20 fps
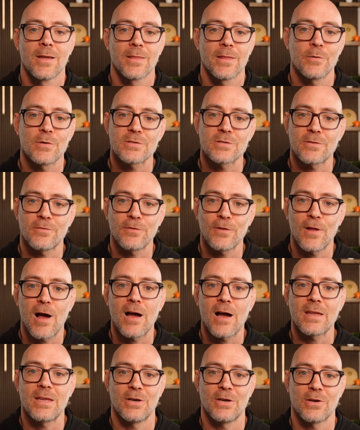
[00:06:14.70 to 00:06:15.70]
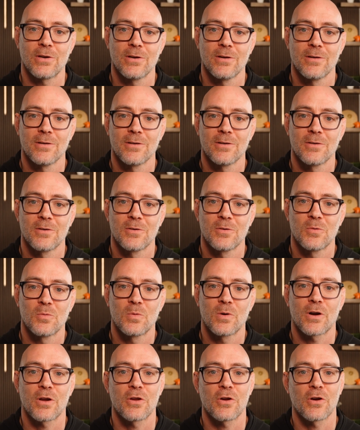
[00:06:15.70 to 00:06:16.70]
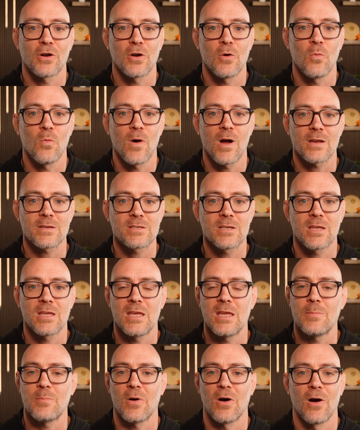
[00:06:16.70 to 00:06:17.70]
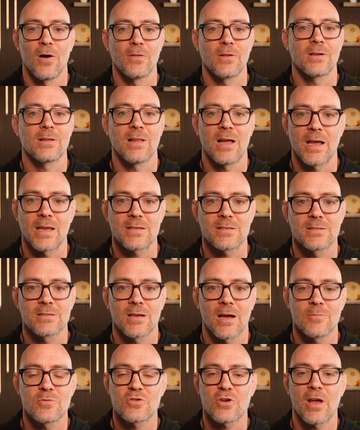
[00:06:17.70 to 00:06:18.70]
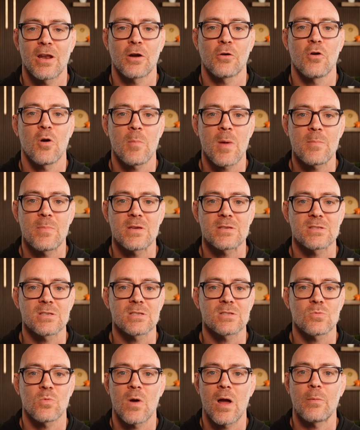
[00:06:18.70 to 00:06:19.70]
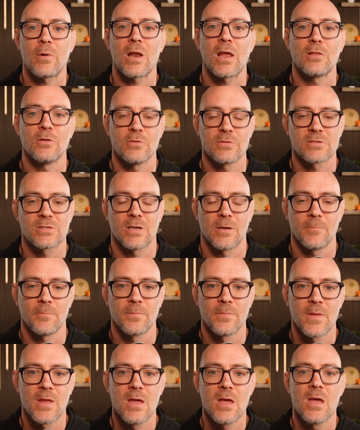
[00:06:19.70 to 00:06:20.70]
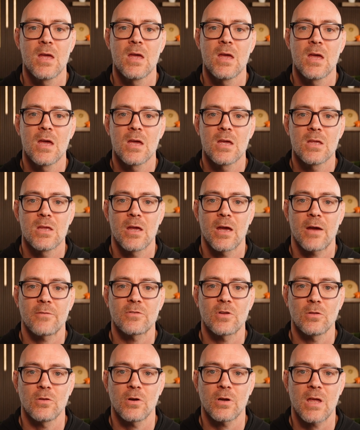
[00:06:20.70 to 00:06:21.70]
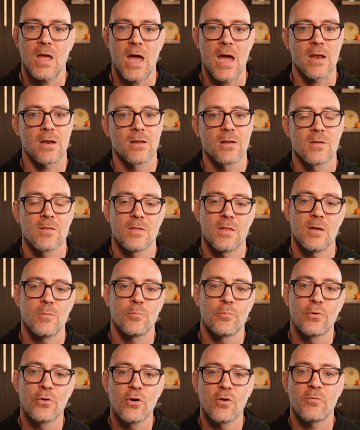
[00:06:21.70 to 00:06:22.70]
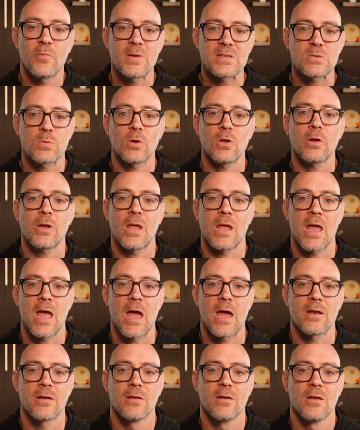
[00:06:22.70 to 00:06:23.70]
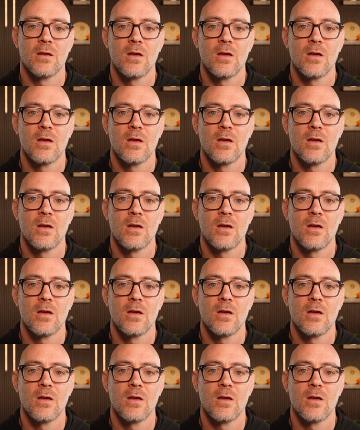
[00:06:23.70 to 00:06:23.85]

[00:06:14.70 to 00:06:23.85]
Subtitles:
There is a flaw here where you're going to want to keep all the clients. I'm trying to grow my business. Why would I lose some? You have to look at the improvements we're looking at